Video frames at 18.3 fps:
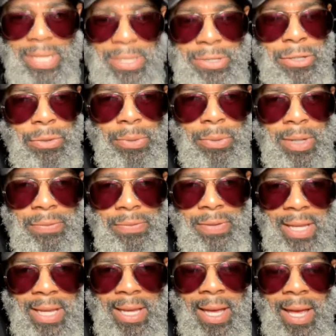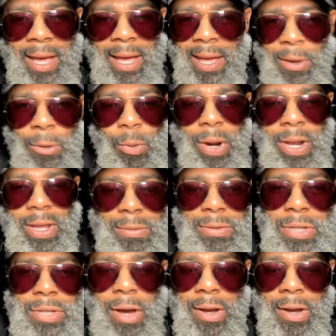intuitively. What are you
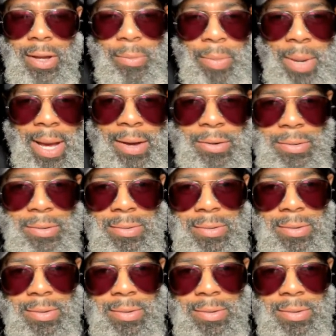talking about?